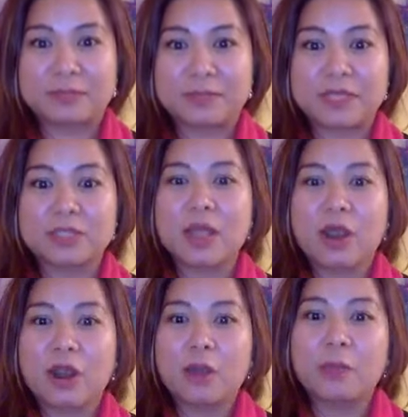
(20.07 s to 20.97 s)
because
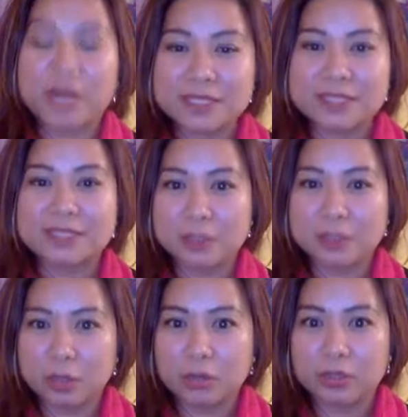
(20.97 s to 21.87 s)
our presence
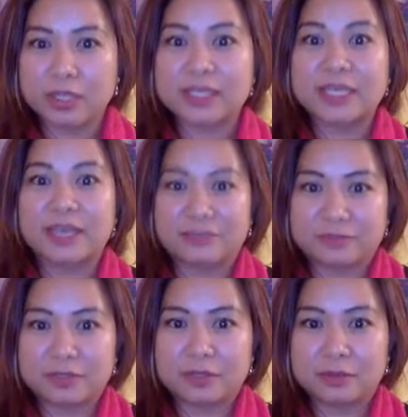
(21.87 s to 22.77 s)
alone is a gift,